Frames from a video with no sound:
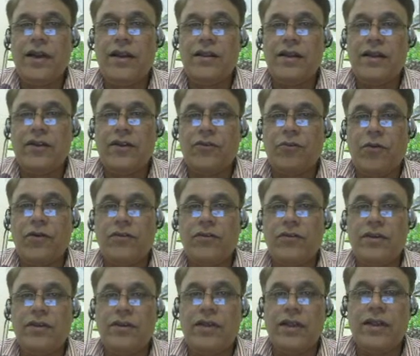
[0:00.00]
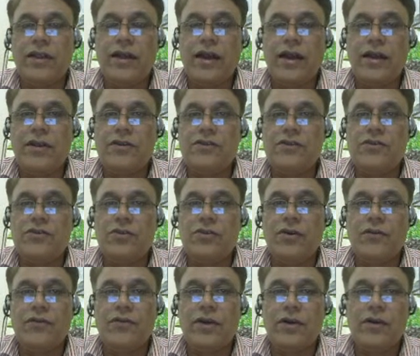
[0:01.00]
and the responses and the attitude
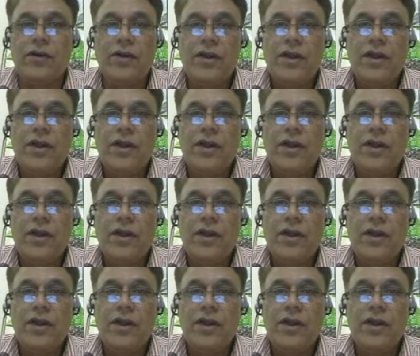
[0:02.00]
of the